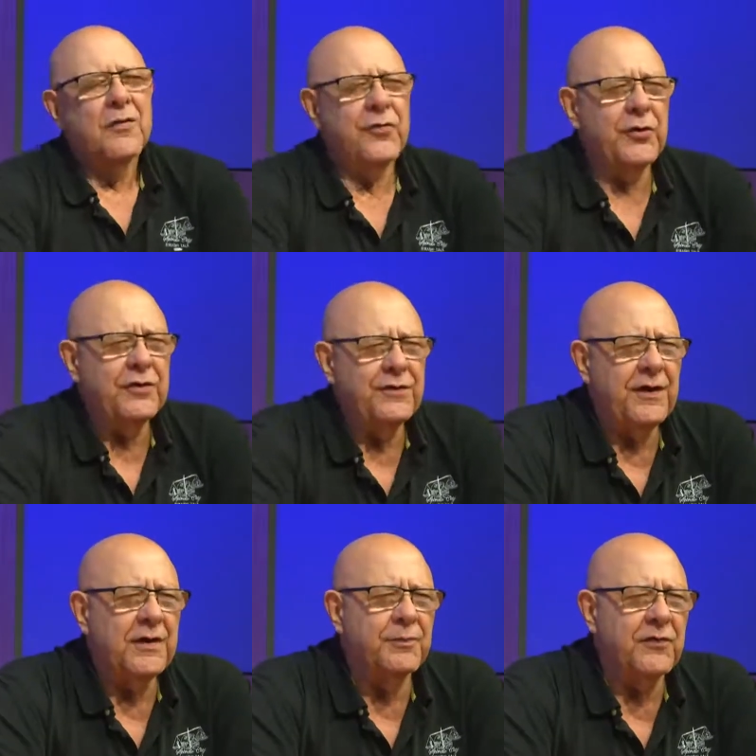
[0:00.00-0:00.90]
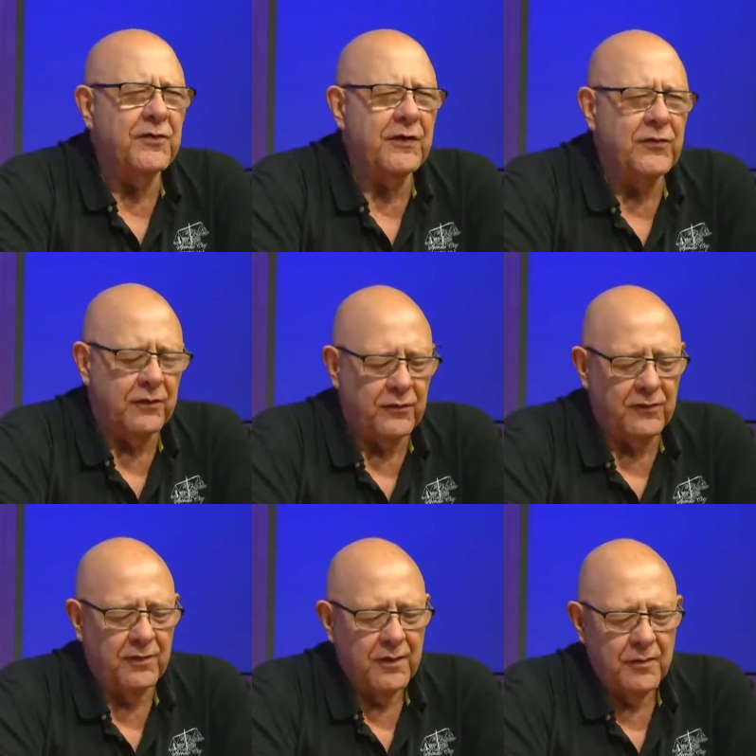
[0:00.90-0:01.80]
13
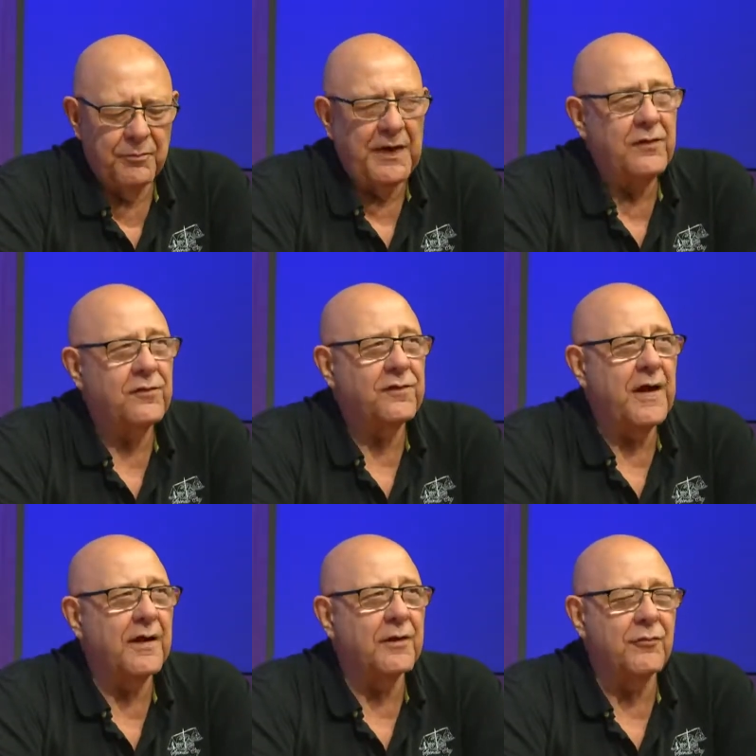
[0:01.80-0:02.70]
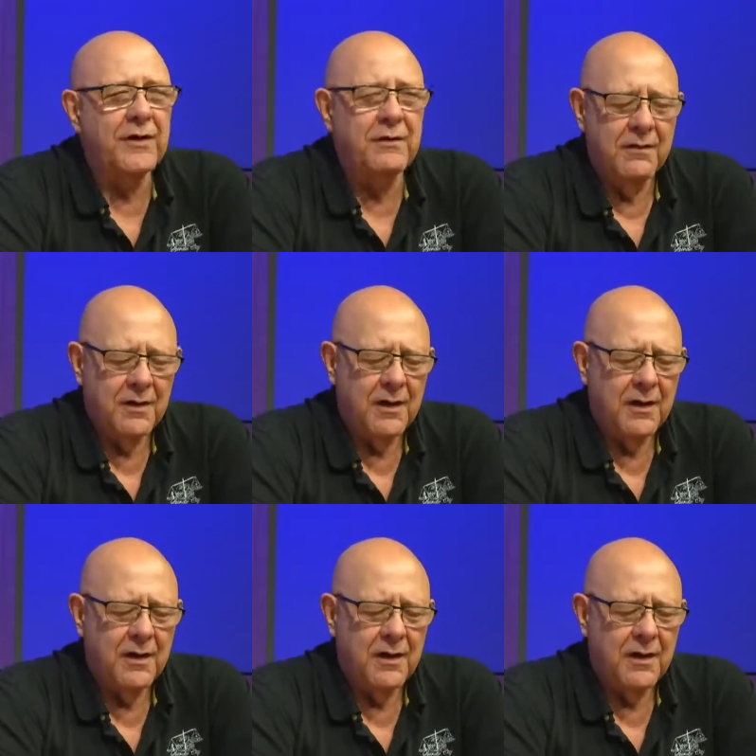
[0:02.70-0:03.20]
positions, base salary,